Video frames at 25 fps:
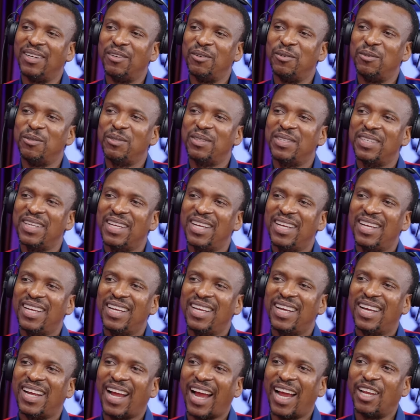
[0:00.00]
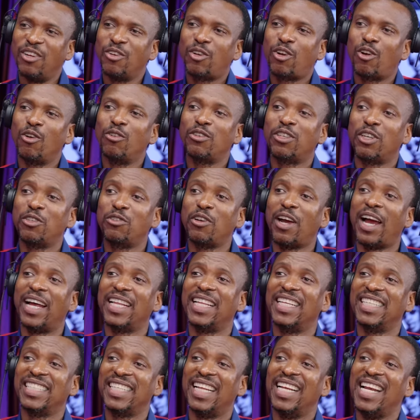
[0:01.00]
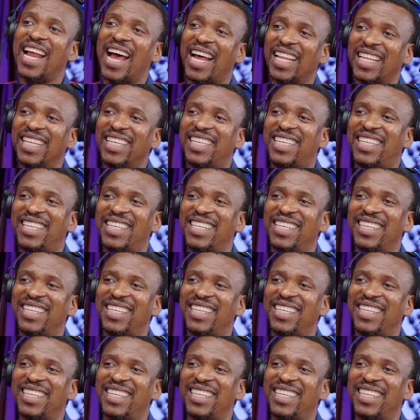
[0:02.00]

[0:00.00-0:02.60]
Who's, are you closer to others than others?